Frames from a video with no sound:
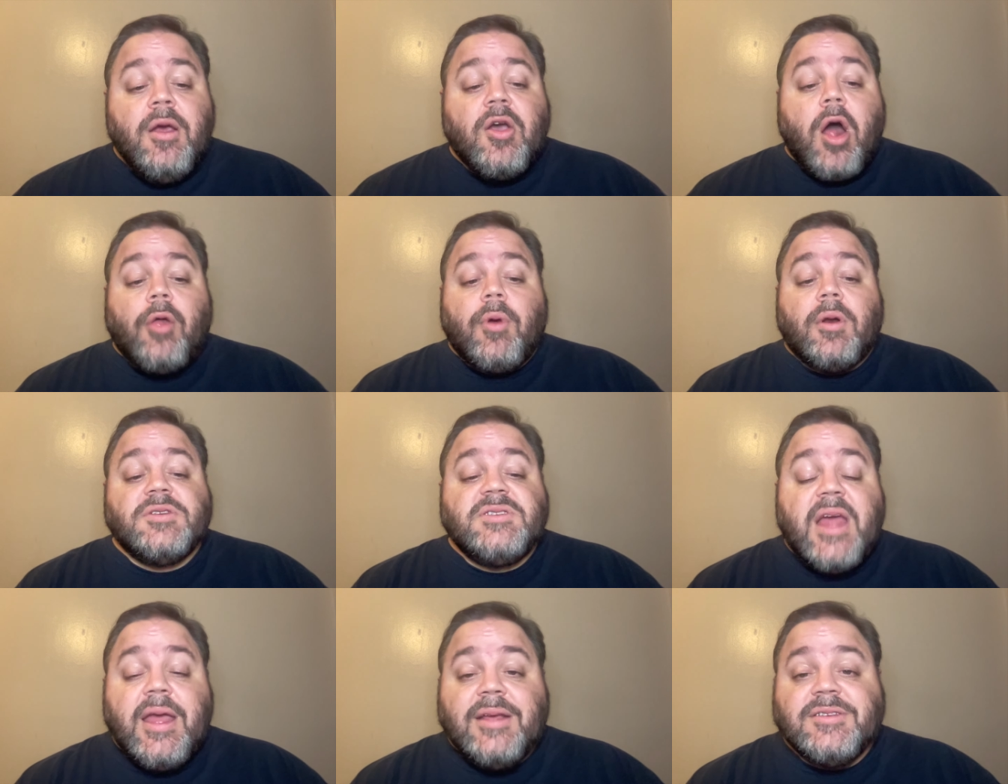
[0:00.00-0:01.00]
Colorado
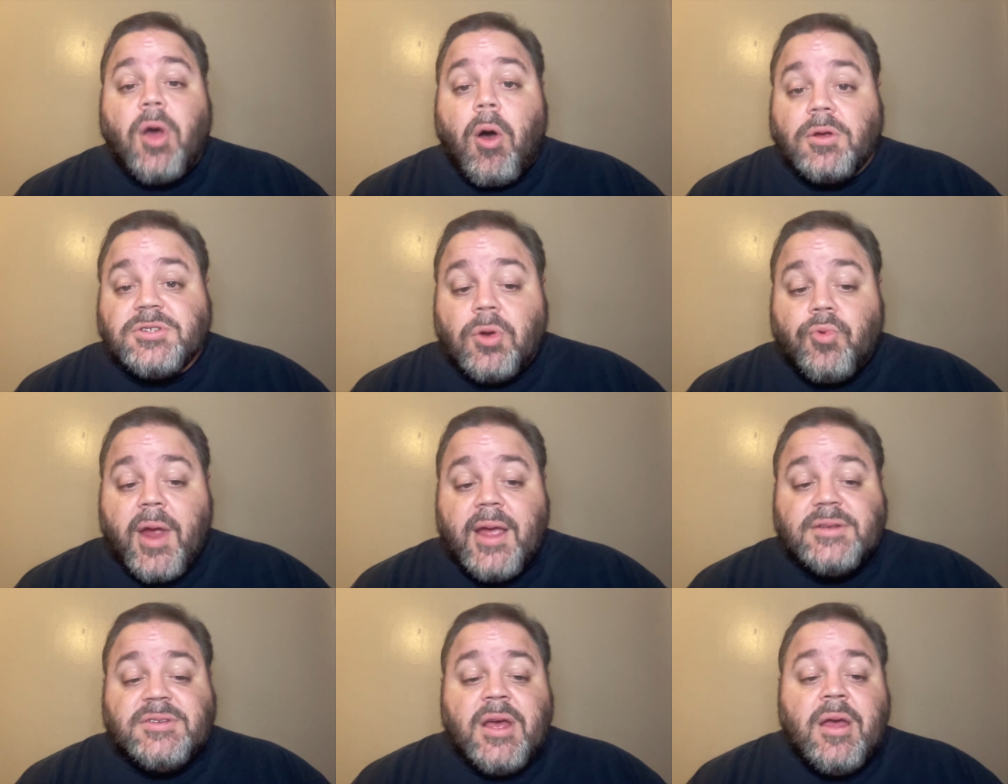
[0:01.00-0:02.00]
State is also
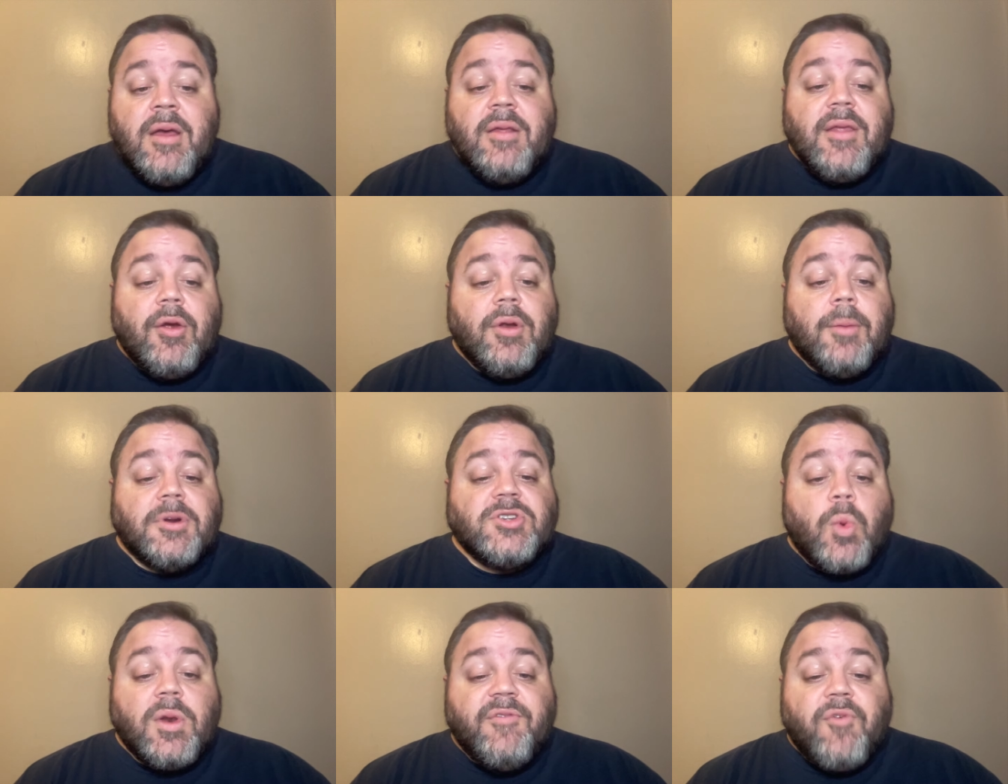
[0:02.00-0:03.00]
ranked. They're number
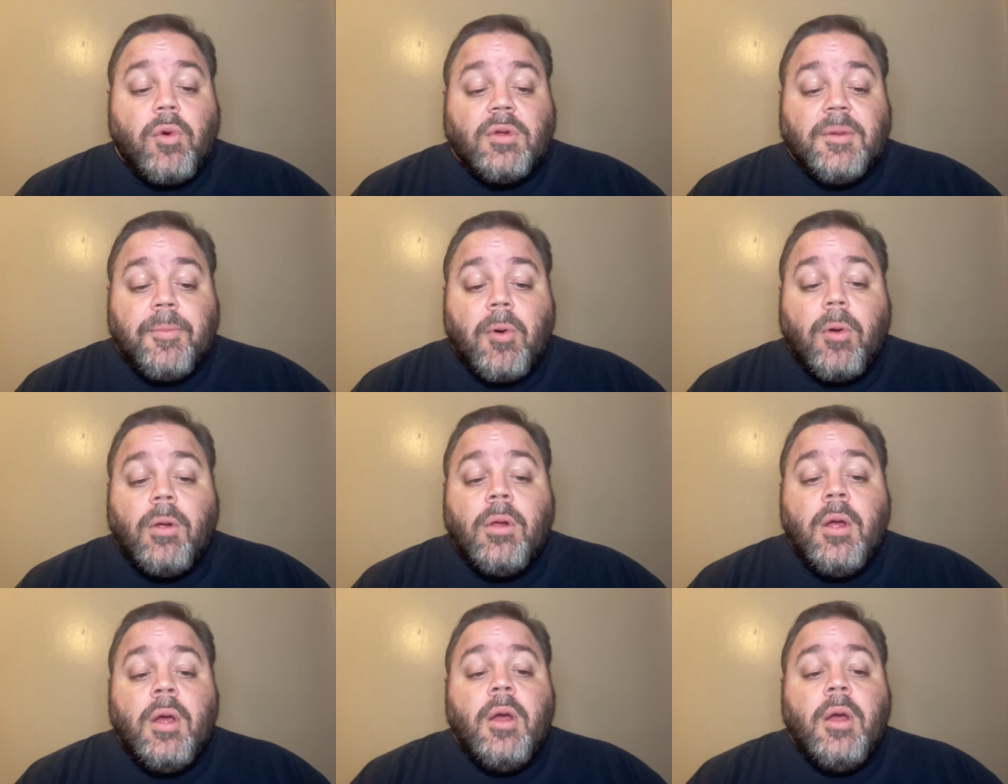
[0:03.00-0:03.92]
24 in the poll.